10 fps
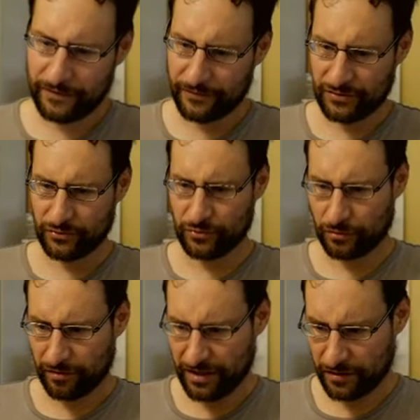have to do
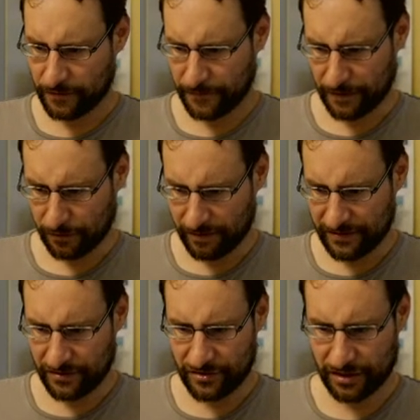already of
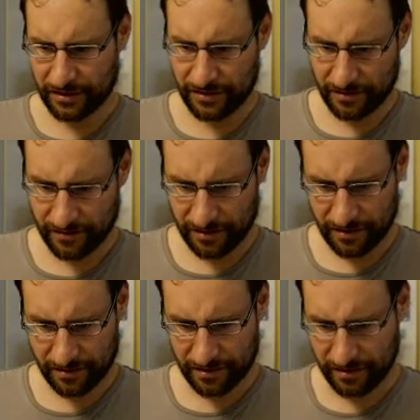always injecting
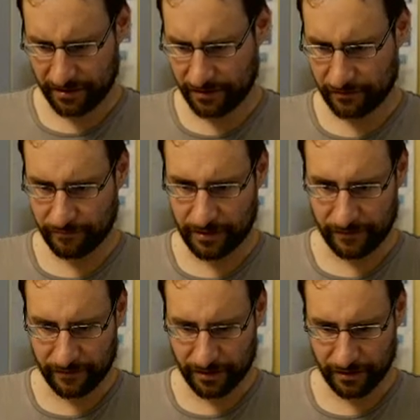that? I
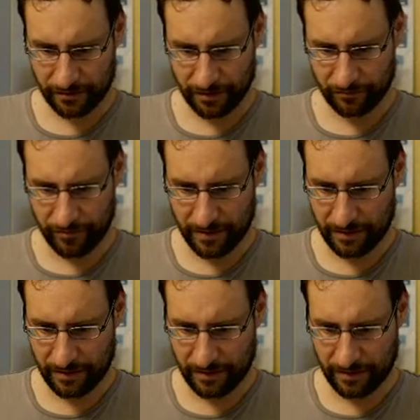vaguely
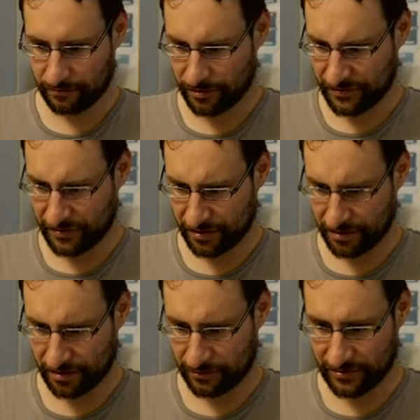remember that I was
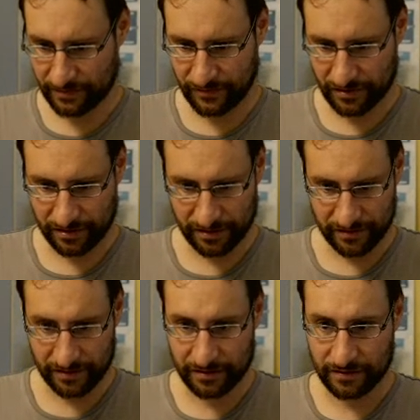thinking about something like
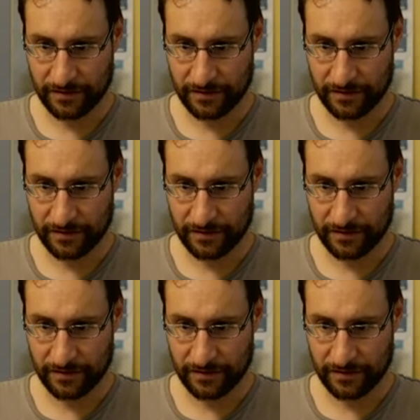that